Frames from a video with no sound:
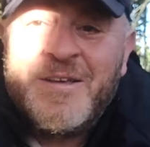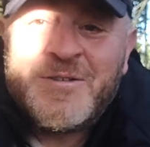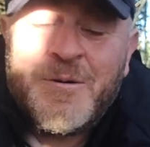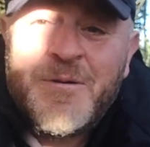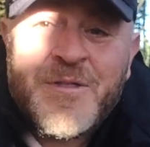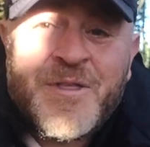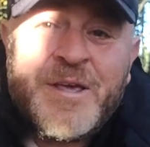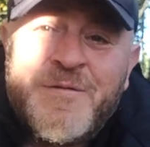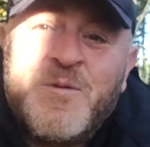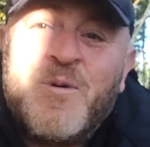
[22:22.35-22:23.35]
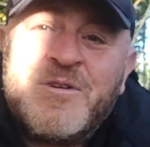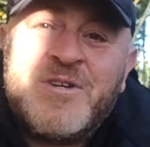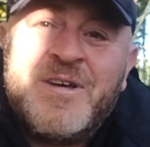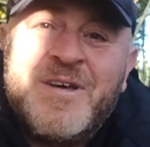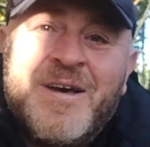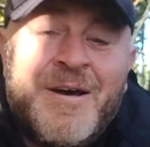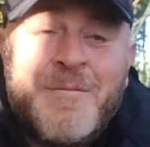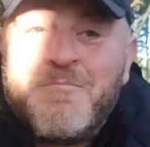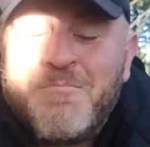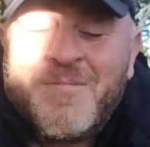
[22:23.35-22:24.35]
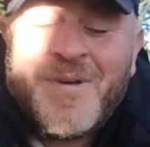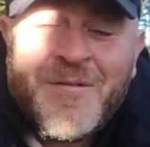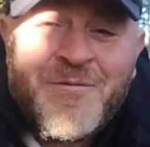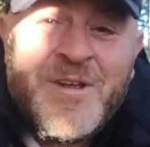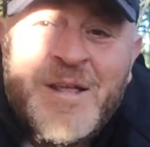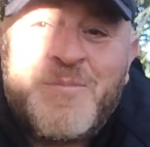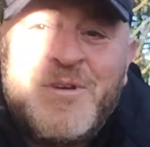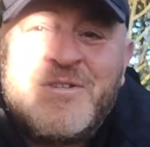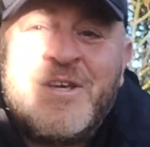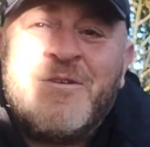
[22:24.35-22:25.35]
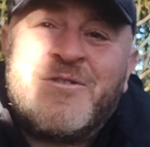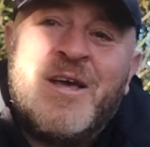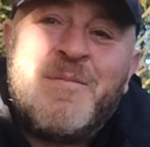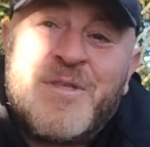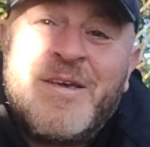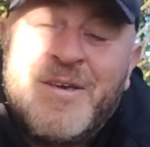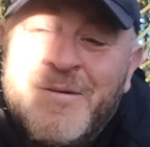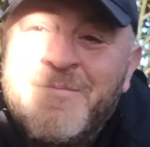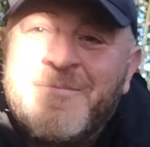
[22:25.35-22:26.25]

So thank you for watching. Really appreciate your time. Thank you.